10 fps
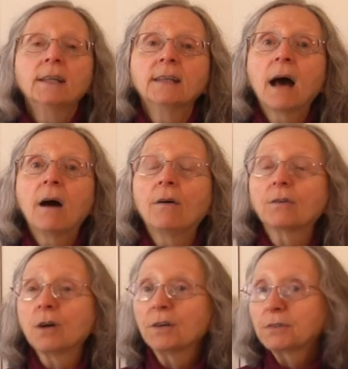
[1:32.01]

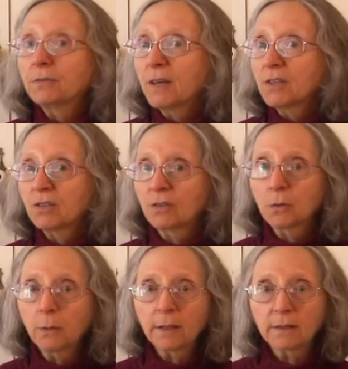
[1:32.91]
Now, cultivation
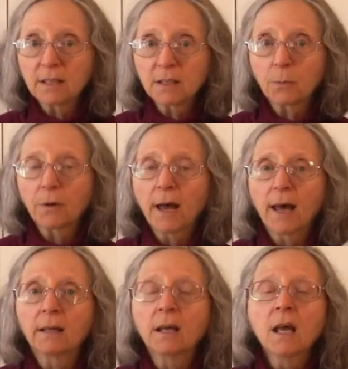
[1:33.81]
quickly
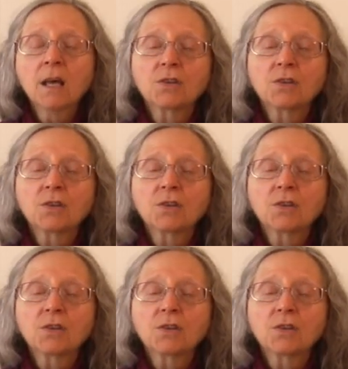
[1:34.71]
spread,